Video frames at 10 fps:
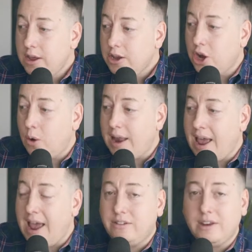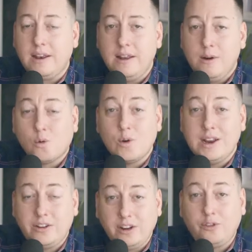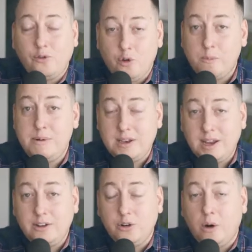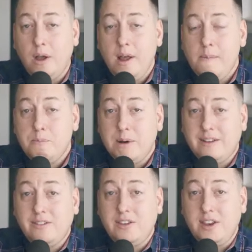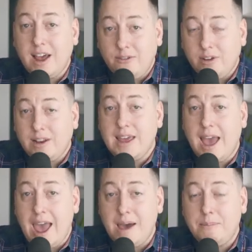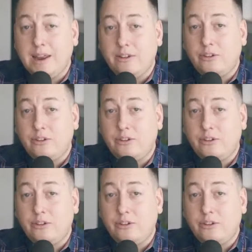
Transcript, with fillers: you know, it hasn't reached its full potential, but it's definitely happening.